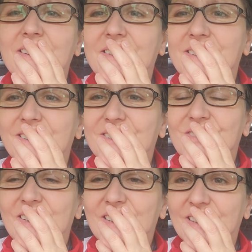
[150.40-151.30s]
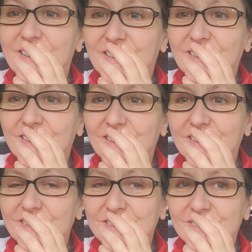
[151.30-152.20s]
Oh my
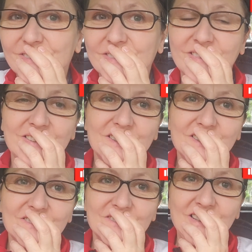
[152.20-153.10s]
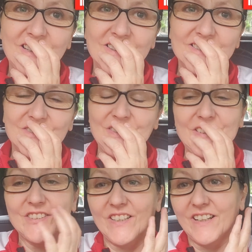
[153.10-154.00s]
God, you, you couldn't write this if you
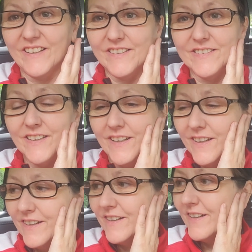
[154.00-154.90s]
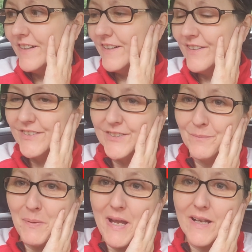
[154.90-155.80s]
tried. Oh, so
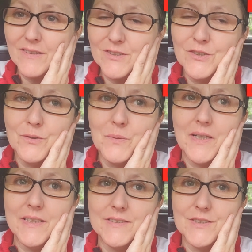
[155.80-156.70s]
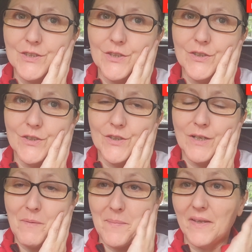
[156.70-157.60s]
packed up waiting to go.
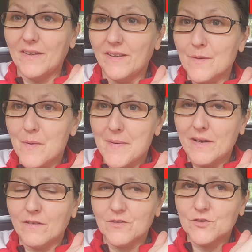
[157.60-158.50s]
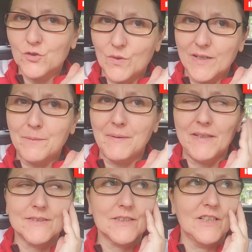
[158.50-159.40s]
I'm a bit, I'm about twenty
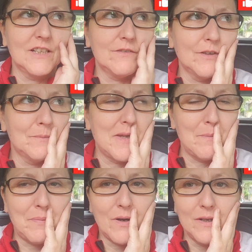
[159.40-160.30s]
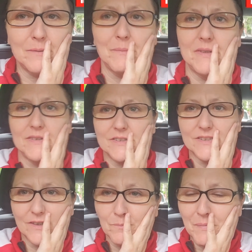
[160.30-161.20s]
minutes early for my appointment,
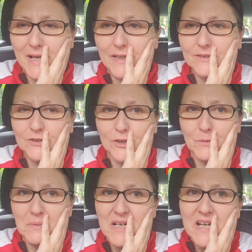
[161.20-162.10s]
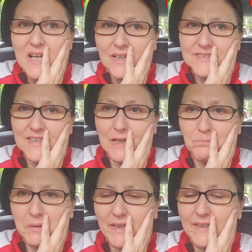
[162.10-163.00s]
so I'm packed up, sat
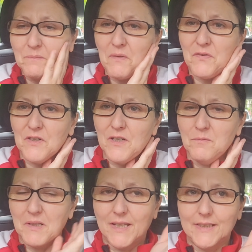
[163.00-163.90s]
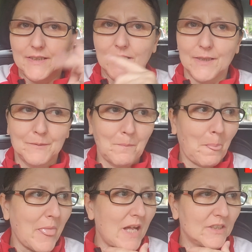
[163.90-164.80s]
playing on my phone, playing
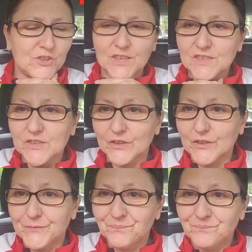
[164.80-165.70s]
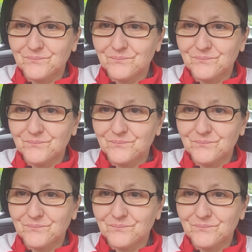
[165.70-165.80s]
um, a jigsaw,